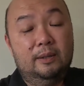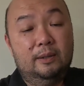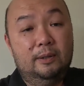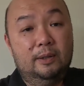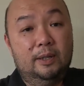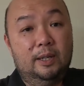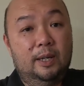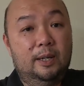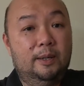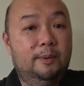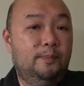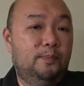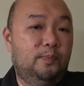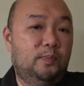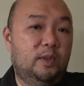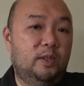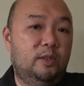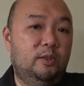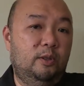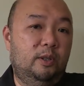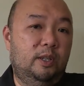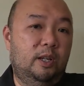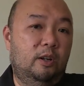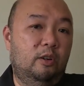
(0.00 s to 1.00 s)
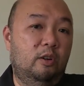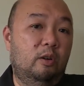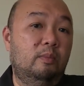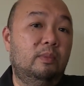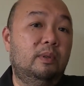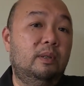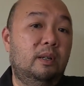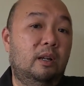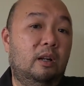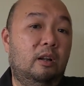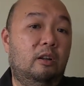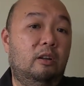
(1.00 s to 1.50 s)
Okay, so they're
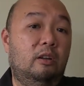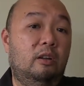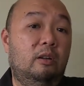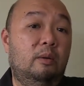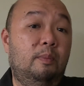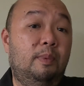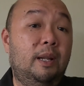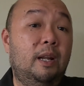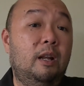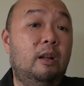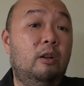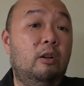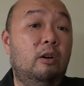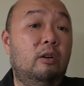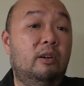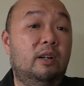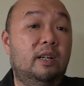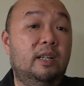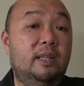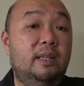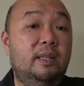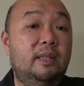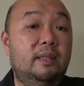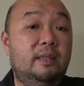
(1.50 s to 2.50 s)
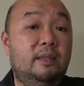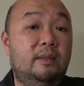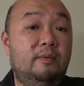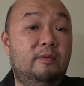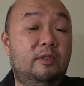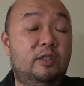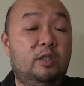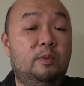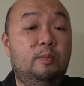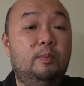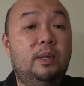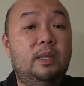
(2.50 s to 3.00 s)
normally a little bit longer,
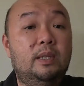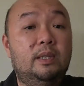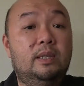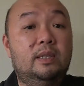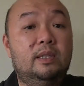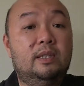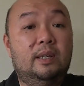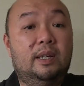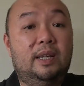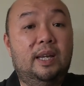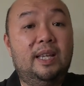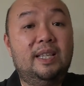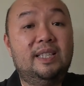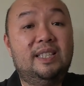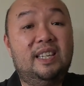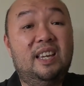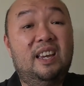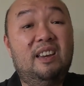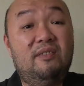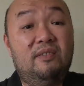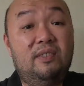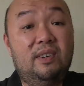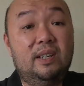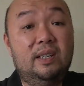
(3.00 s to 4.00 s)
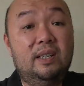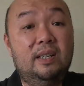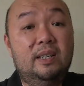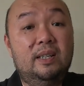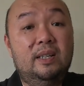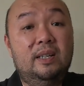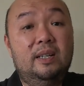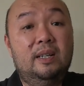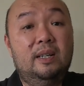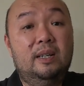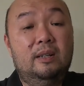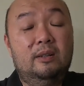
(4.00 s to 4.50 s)
which means the gate's heavier,
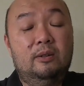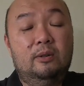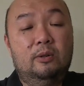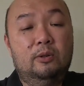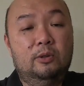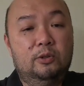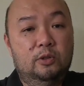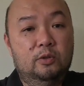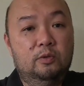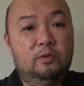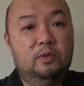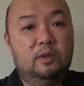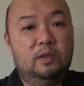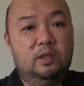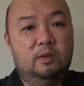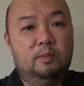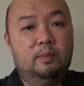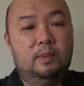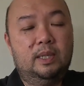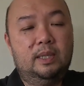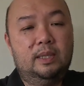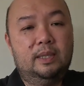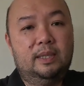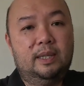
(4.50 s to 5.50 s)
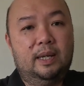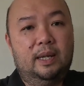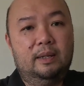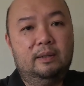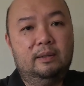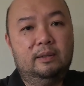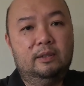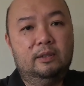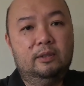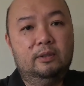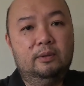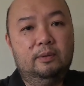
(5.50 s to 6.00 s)
also, which means
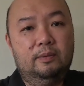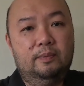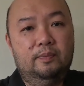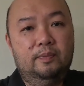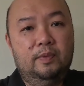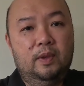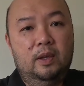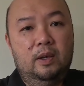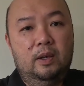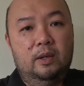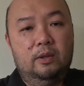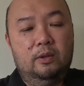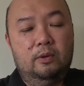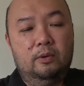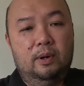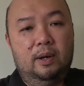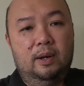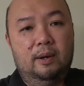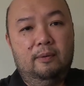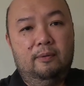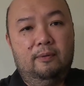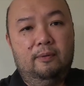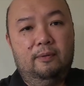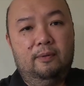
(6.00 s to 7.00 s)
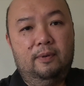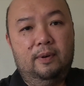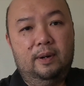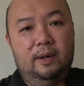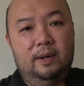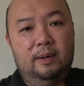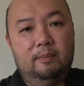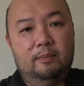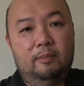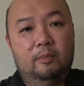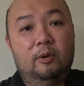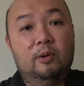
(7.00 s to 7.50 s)
that, you know, you have
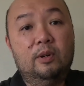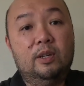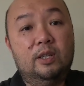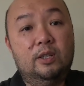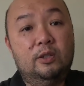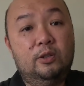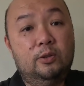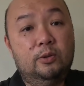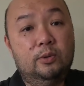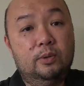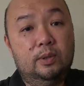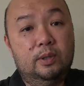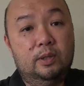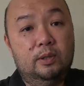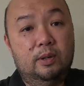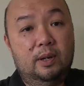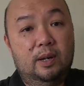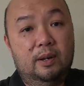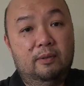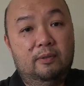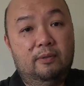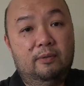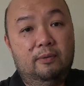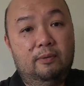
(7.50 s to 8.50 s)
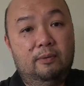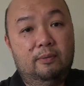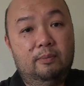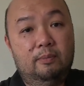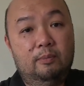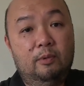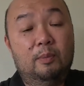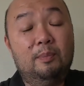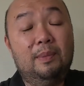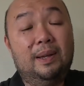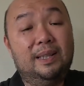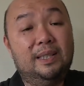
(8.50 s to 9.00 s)
more issue, you have
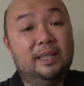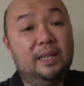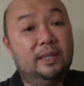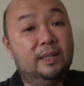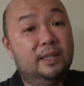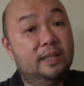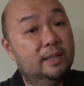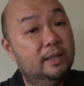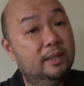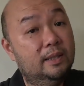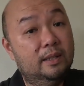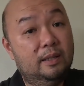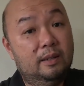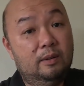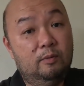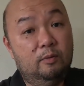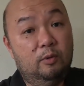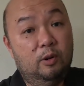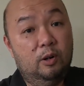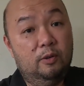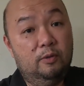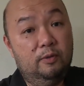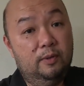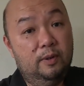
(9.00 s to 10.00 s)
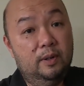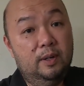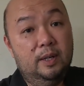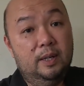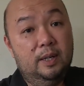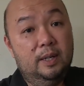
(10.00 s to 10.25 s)
more maintenance involved.